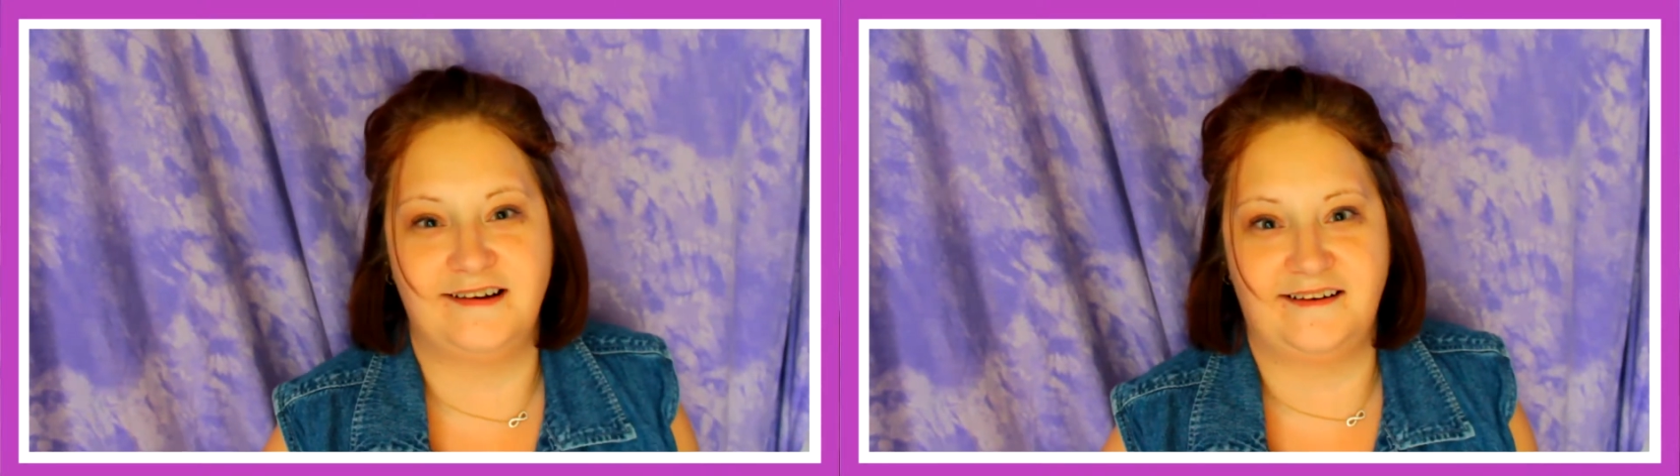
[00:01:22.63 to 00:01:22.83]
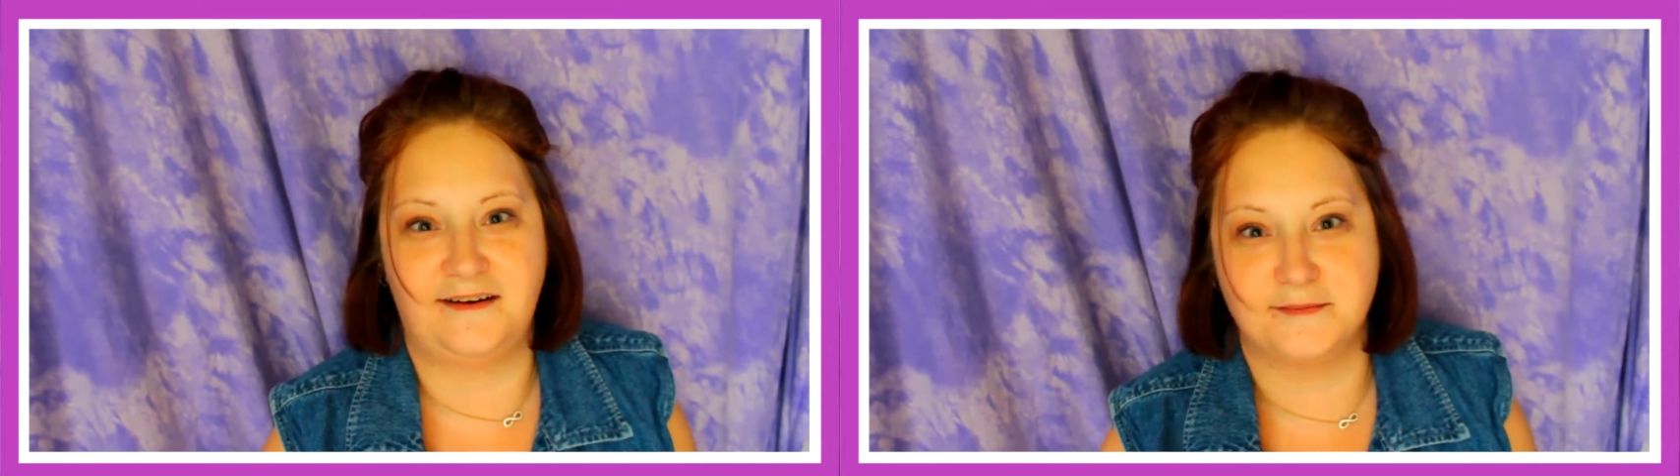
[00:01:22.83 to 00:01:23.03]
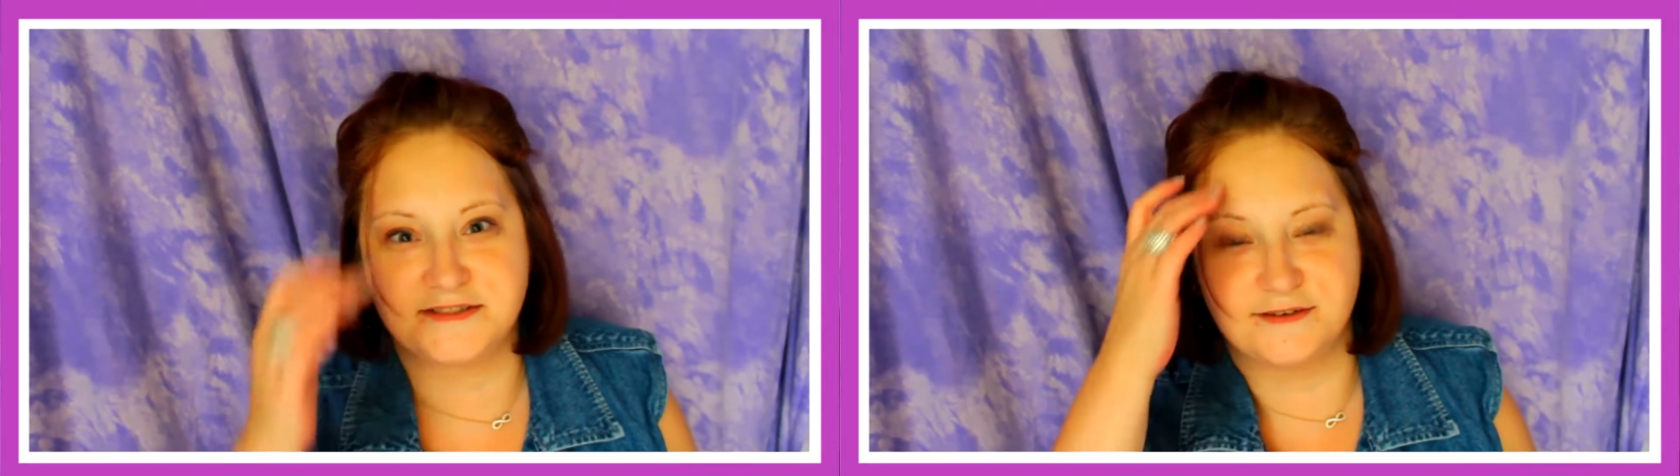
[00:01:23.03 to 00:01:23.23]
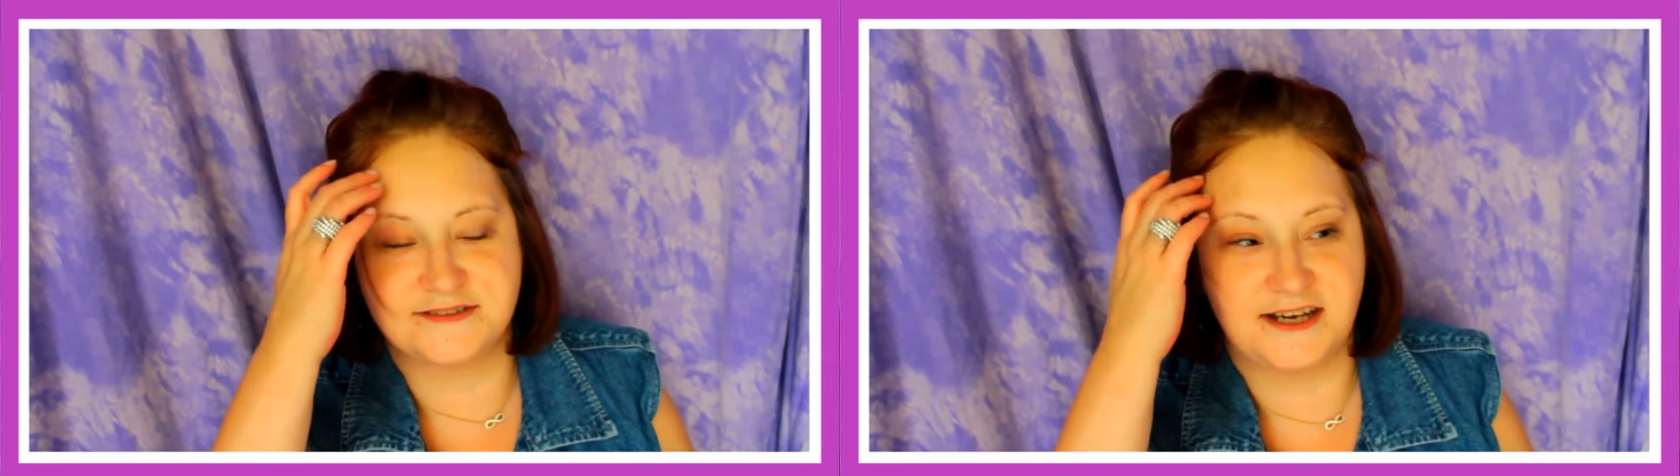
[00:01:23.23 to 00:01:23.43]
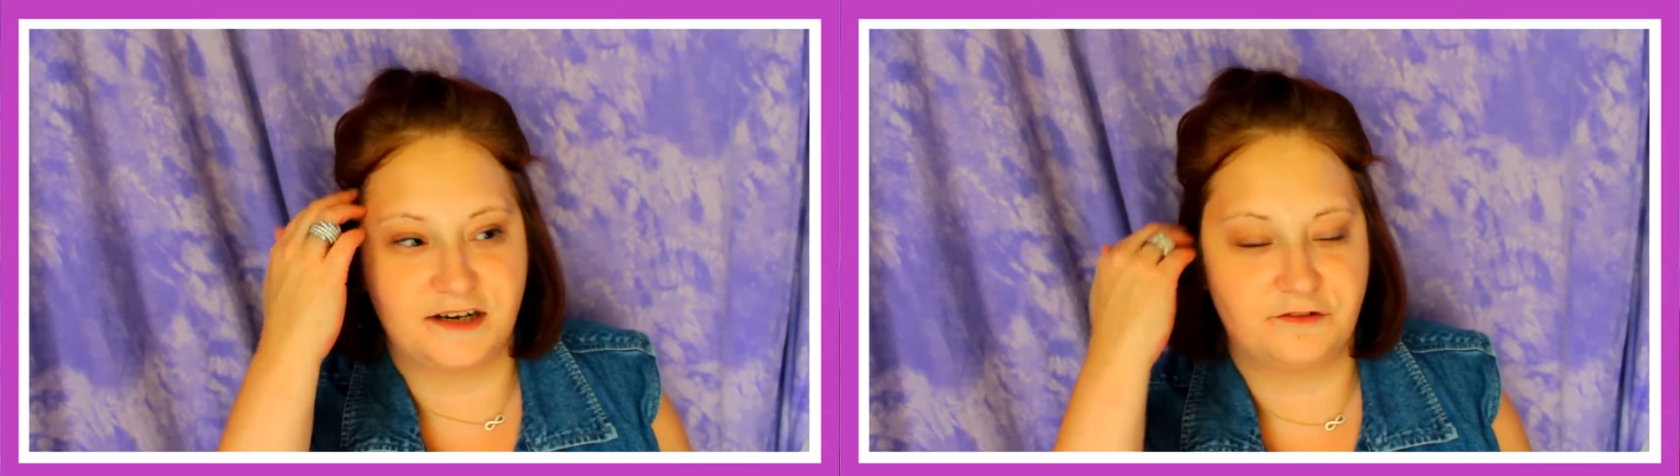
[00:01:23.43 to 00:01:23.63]
and I'm so
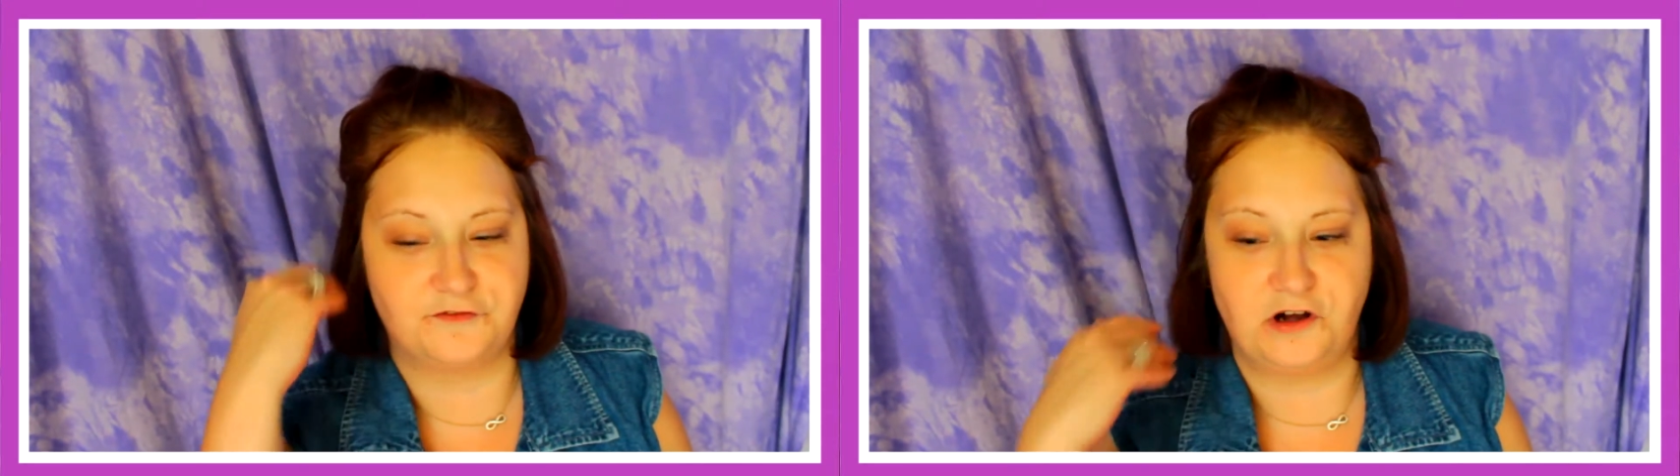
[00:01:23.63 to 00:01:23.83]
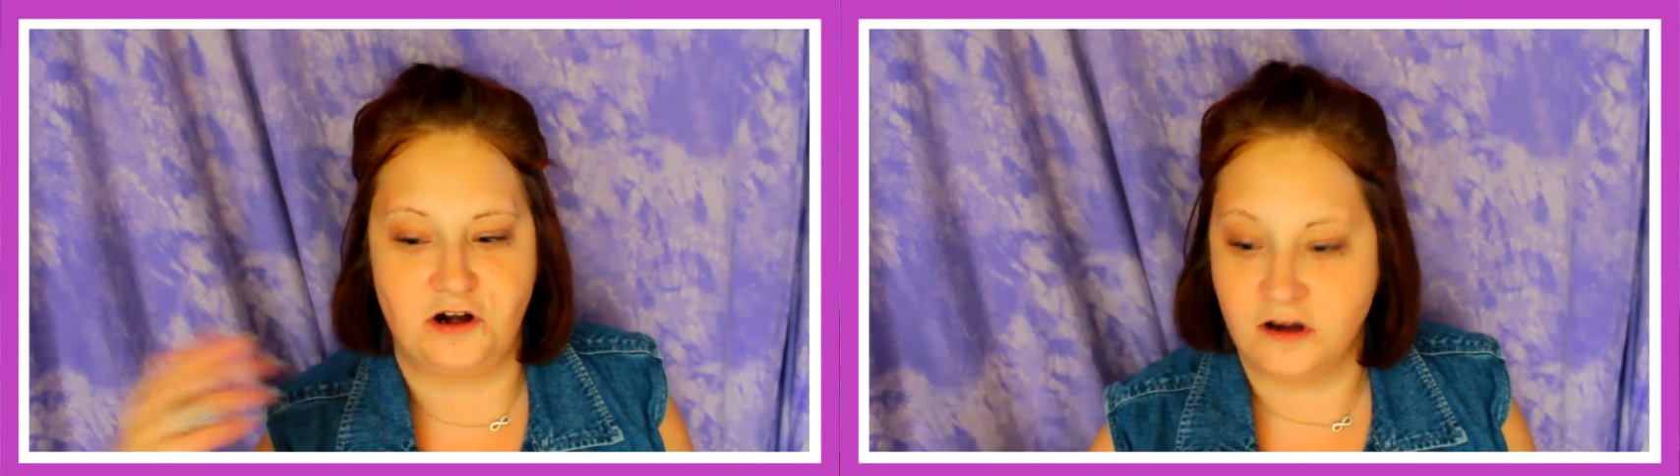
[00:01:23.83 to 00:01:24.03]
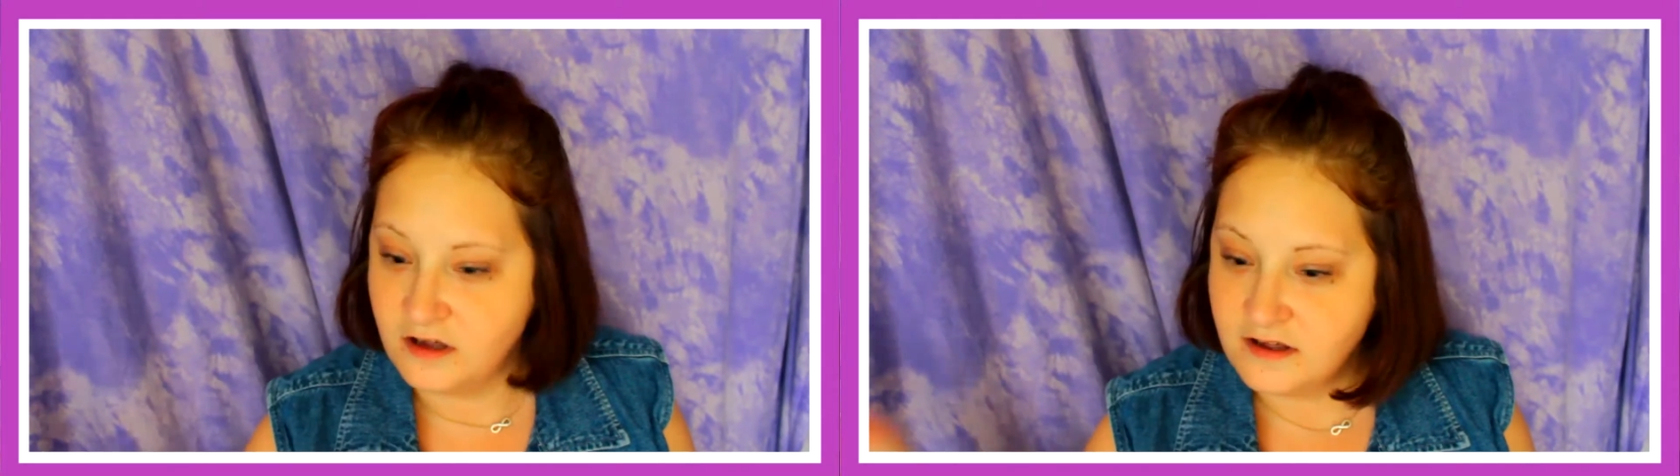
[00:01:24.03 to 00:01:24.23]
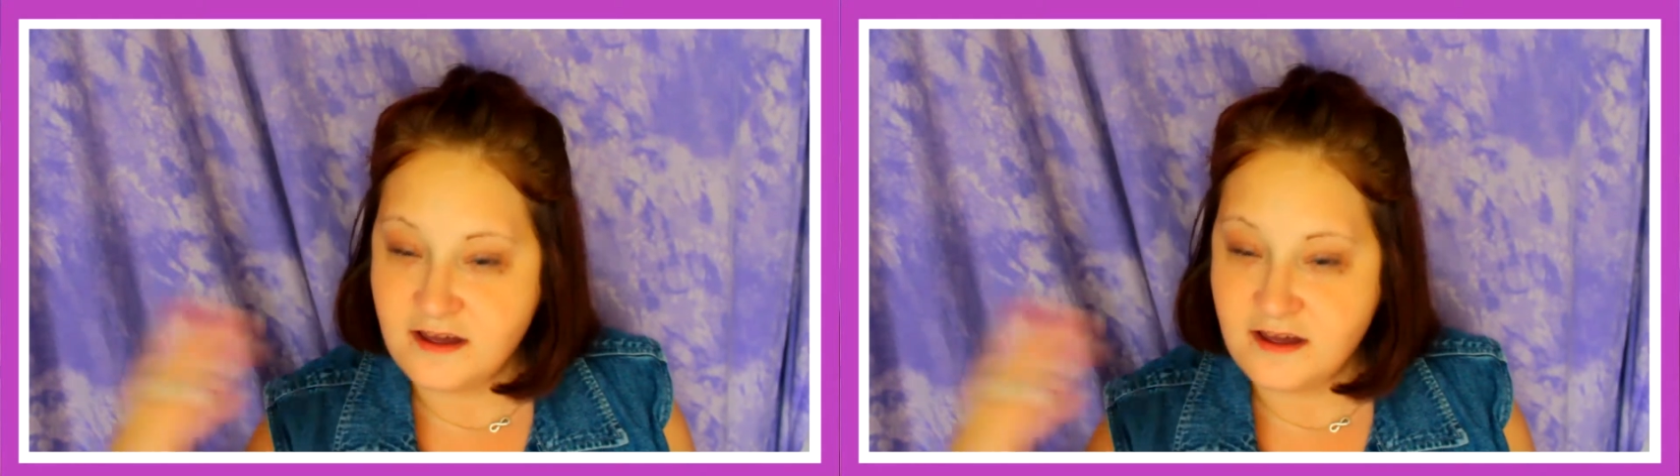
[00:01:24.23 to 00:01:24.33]
excited for fall.